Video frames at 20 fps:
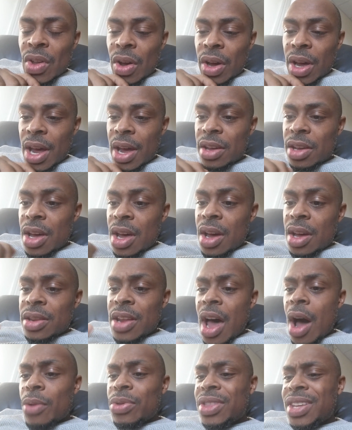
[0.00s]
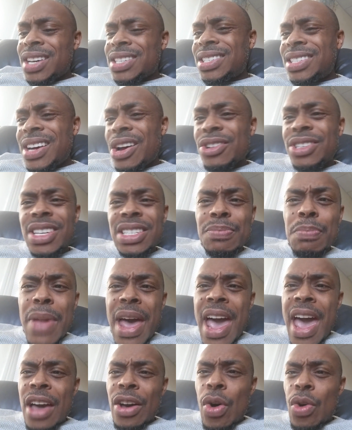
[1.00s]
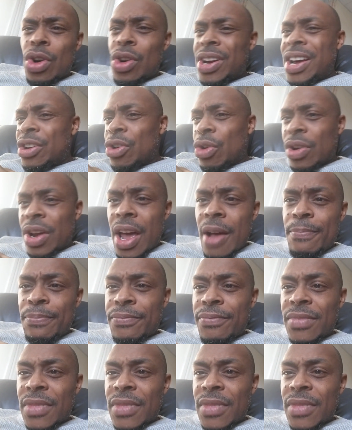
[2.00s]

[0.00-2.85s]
Okay? Now, there's this man going on the internet,